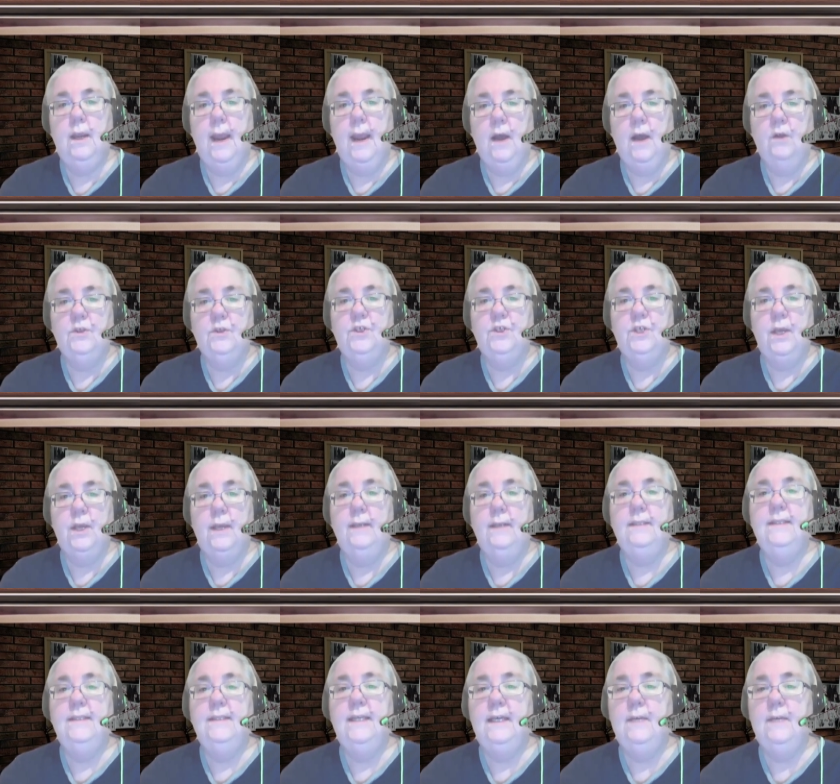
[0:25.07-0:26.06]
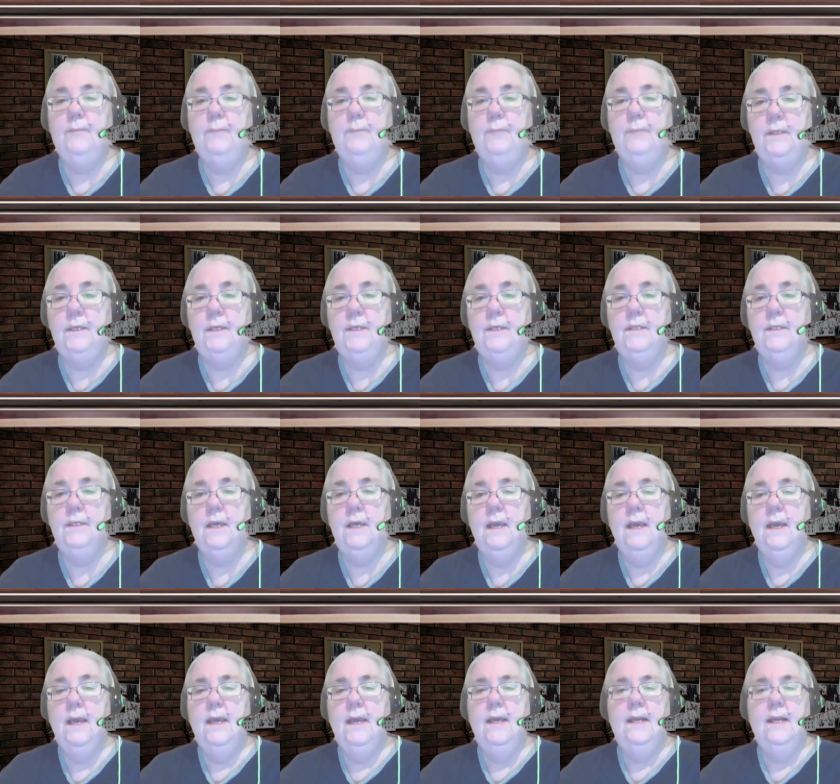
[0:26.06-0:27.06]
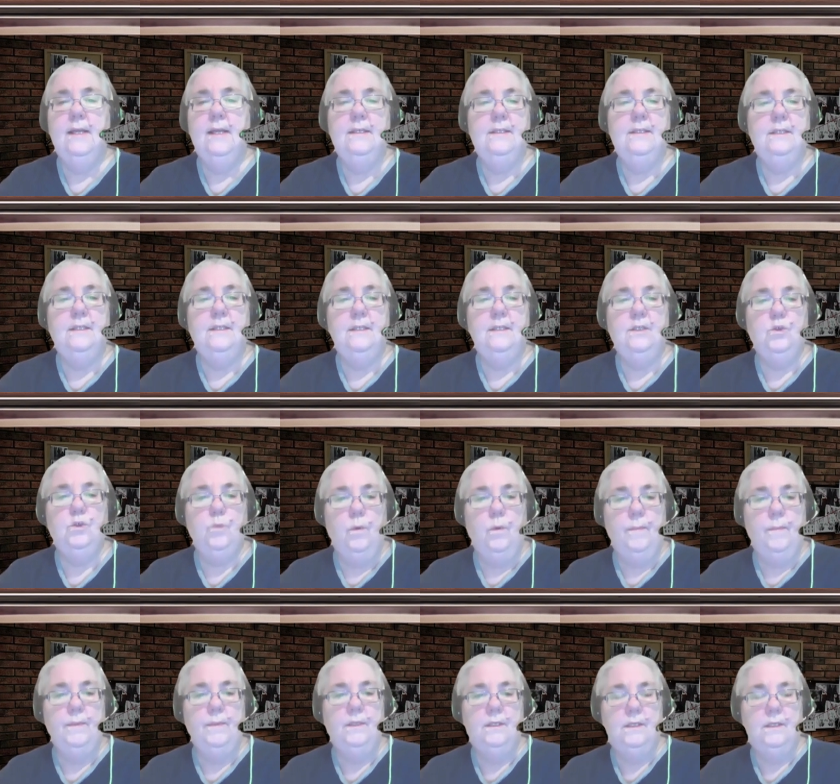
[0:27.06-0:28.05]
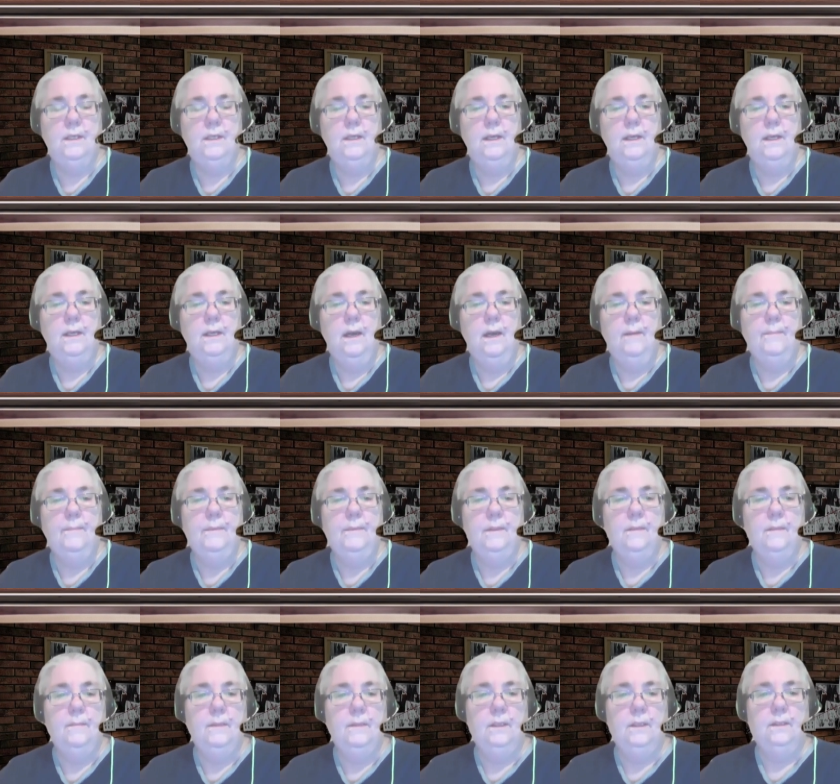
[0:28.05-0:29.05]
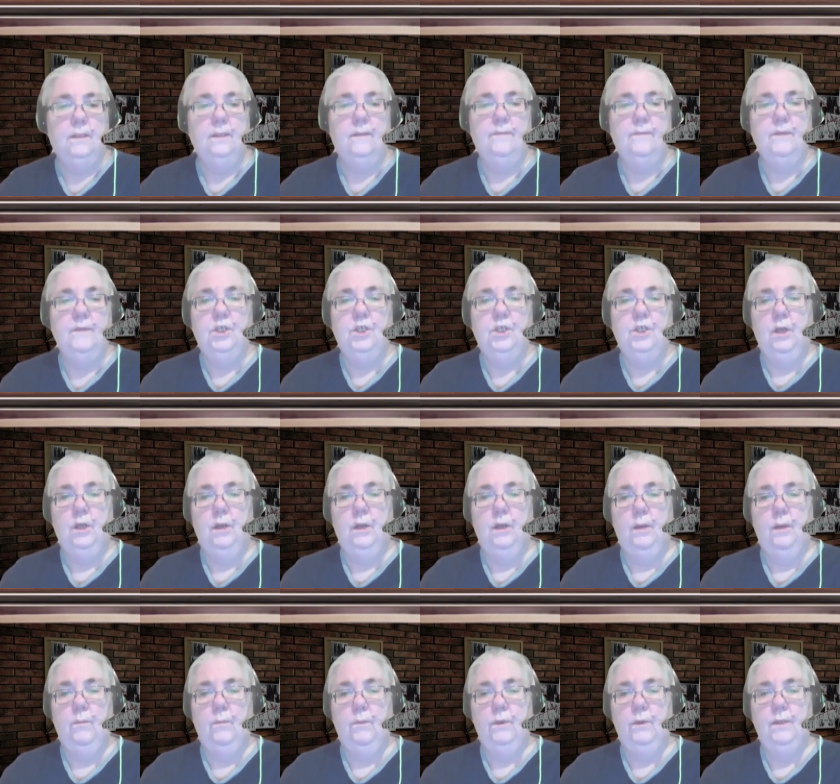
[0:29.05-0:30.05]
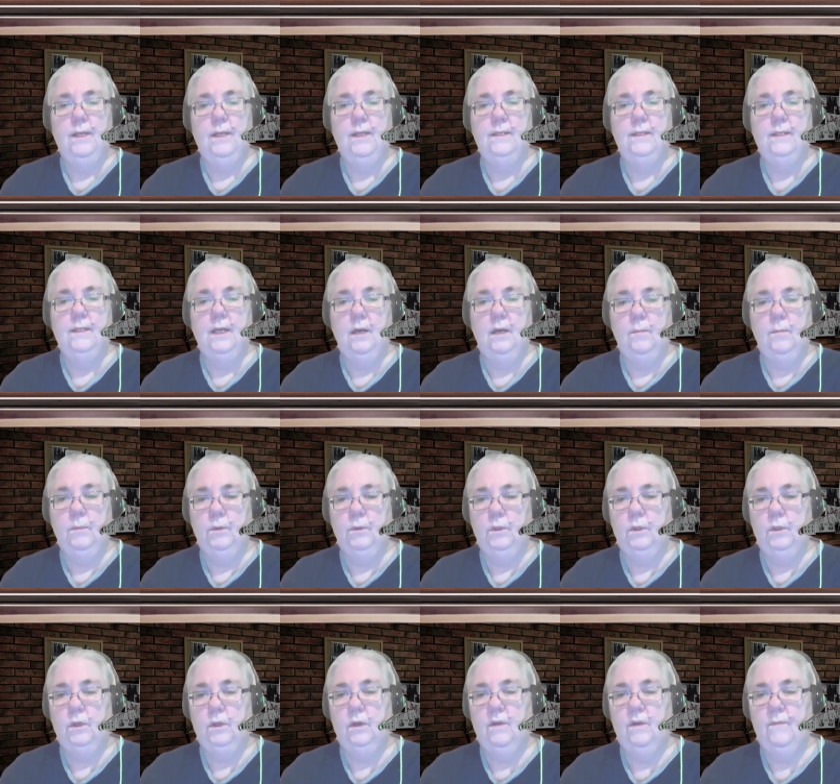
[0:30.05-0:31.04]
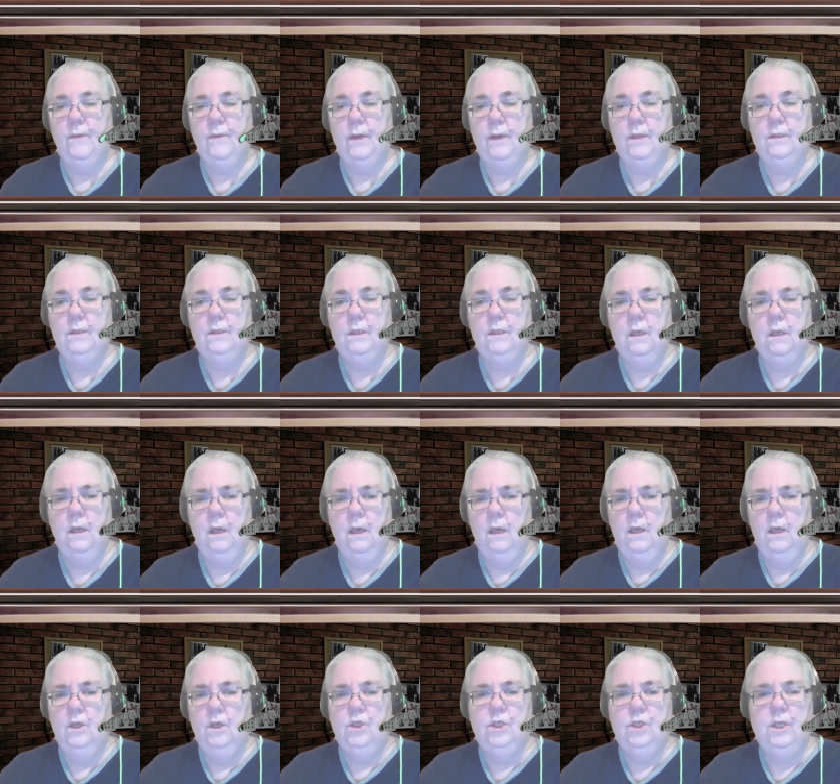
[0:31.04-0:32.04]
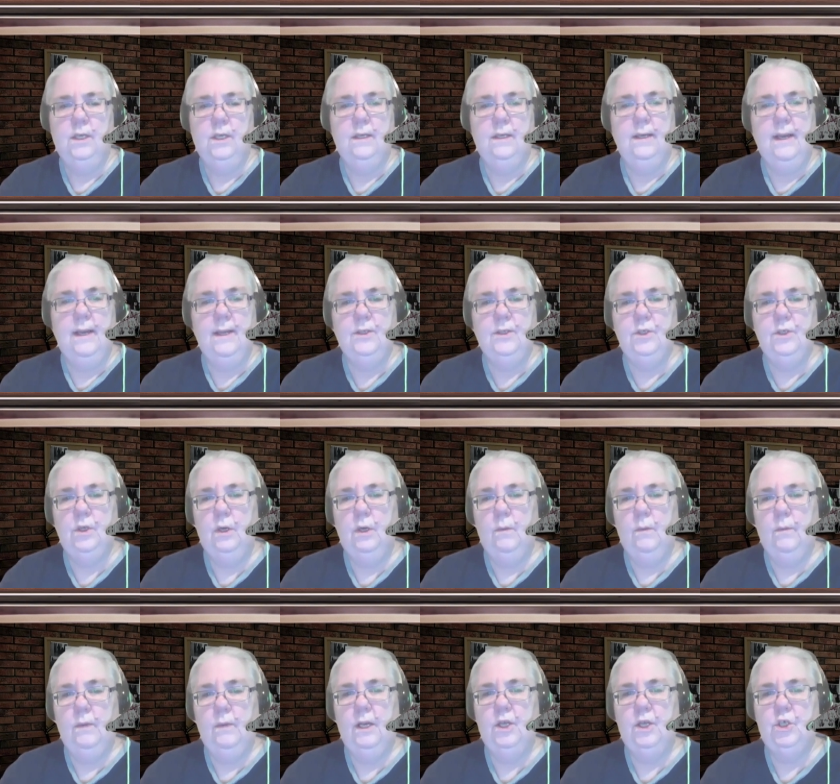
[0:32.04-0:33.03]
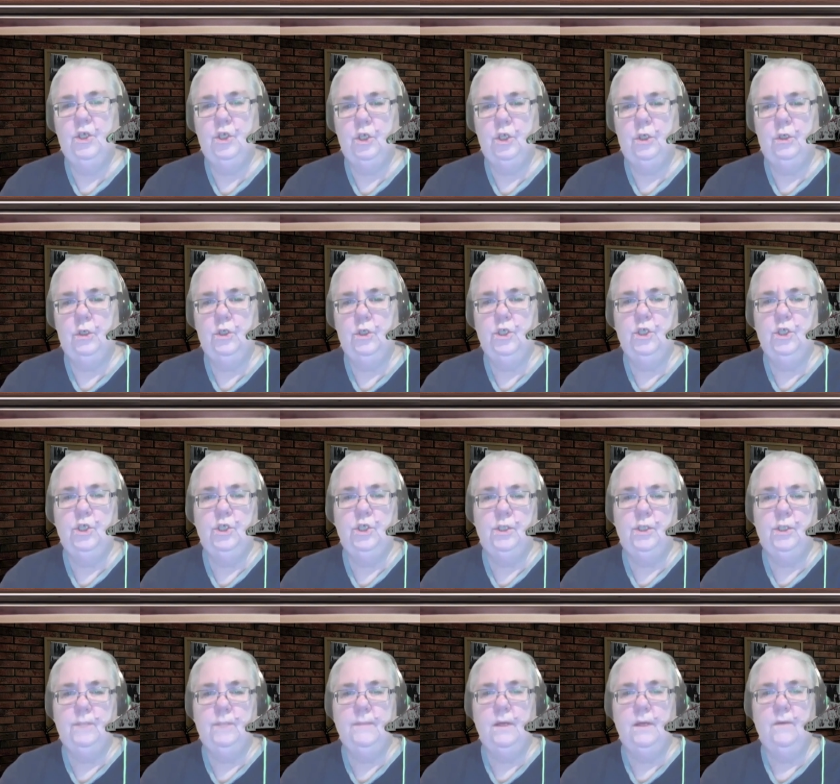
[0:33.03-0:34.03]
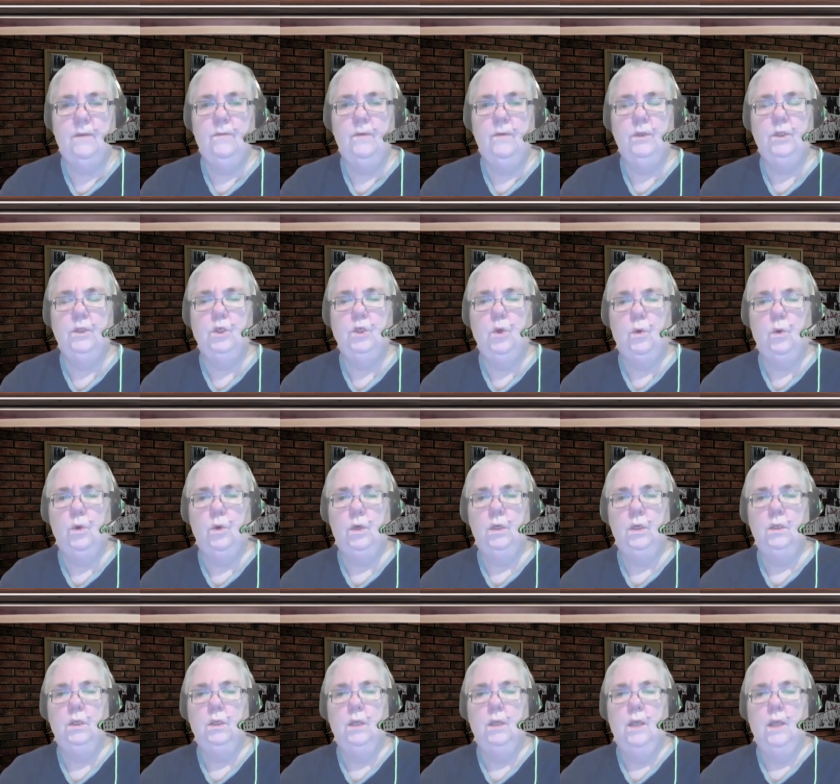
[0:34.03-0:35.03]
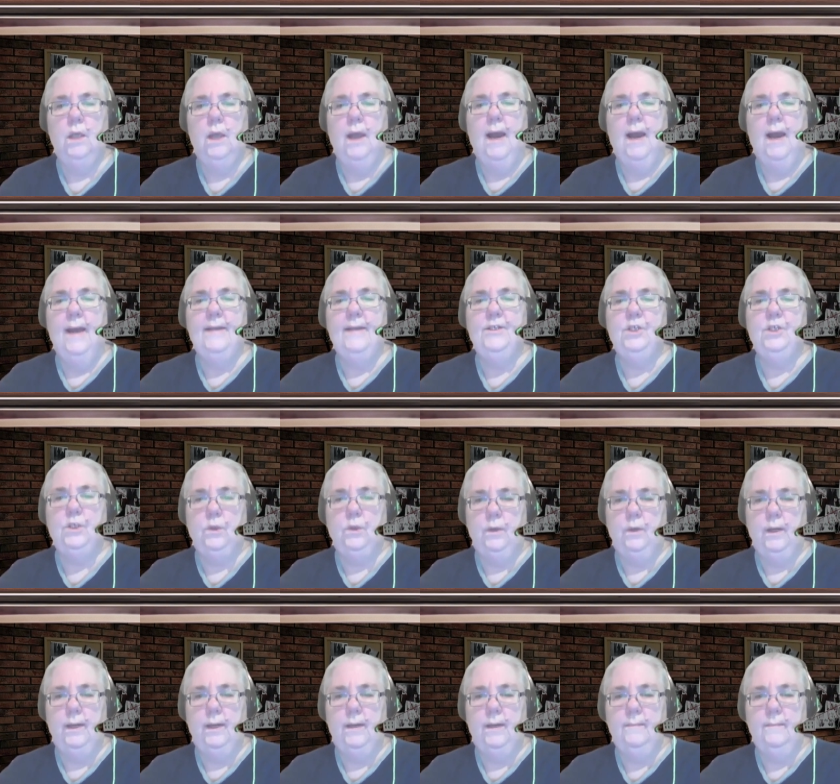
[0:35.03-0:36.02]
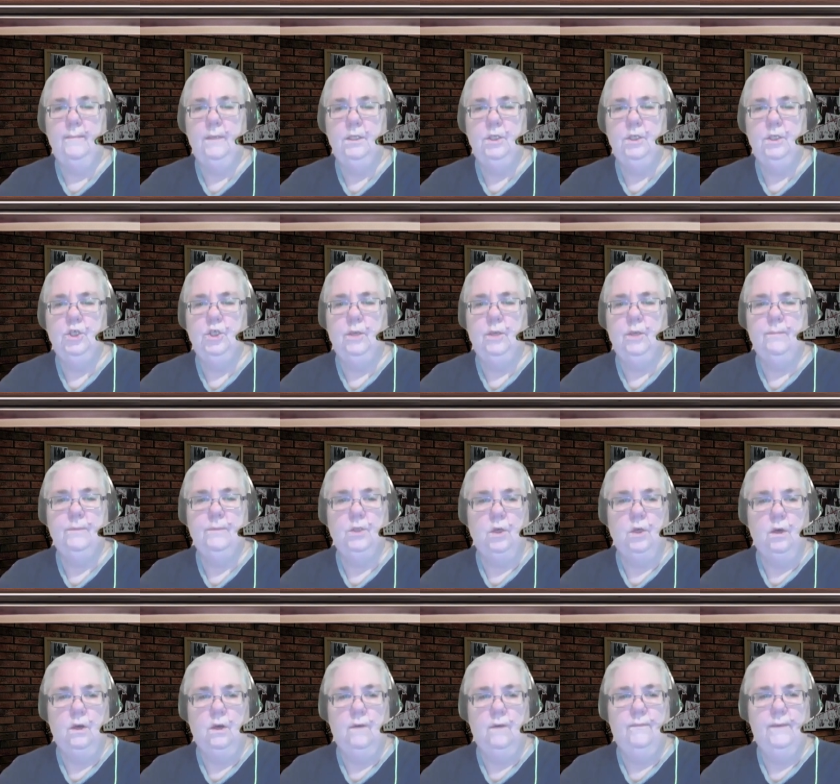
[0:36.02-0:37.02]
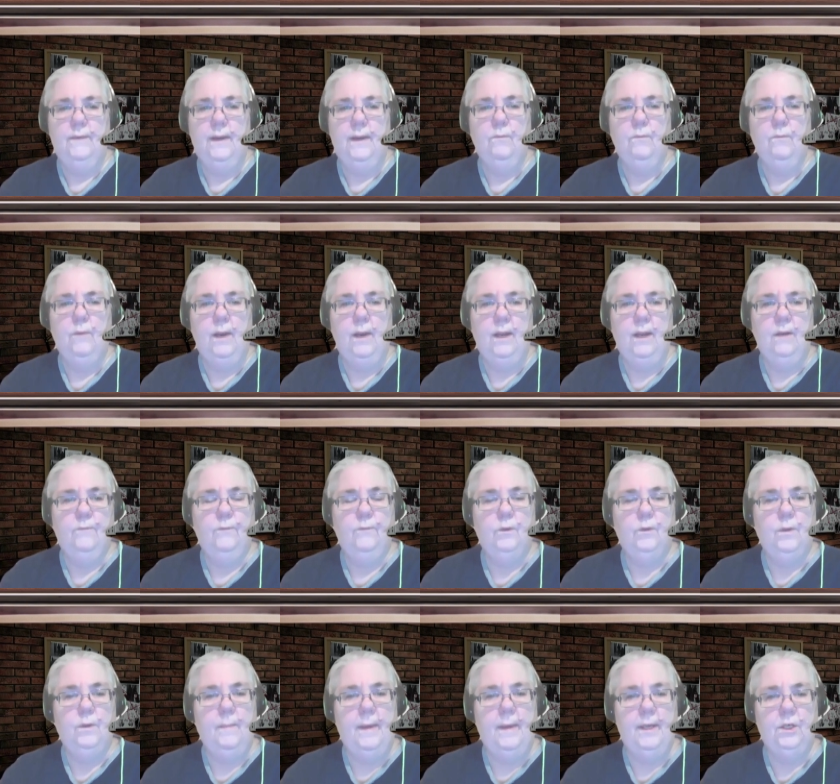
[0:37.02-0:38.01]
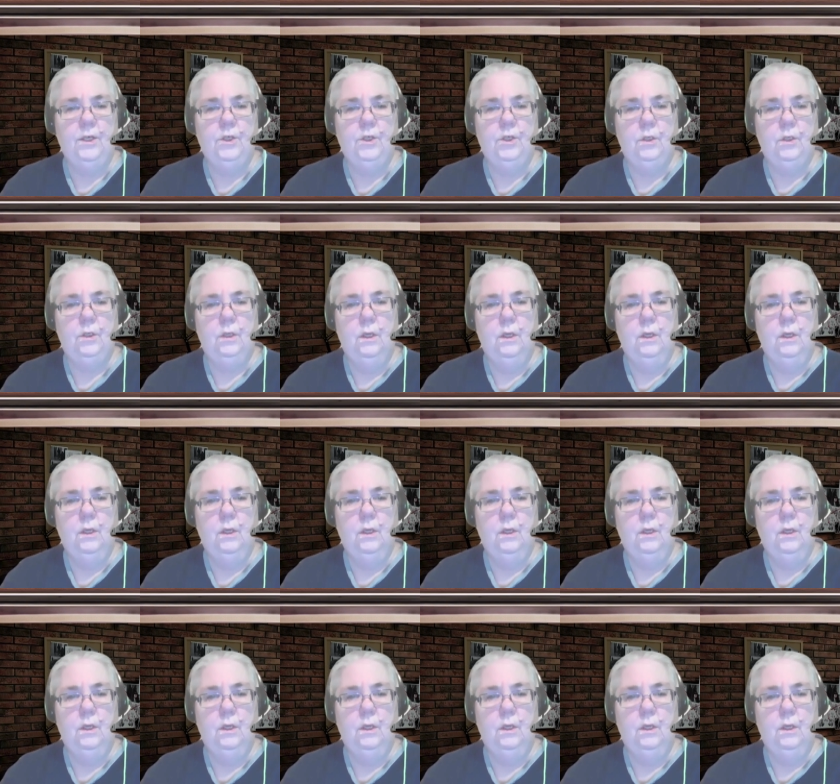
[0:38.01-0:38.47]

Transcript: out saying, ticket please, and I see this woman sitting up in the middle of the chariot with that terrible look on her face. She didn't answer, and when I shook her, she slumped over in the corner. I screamed, jumped off, and ran for the manager.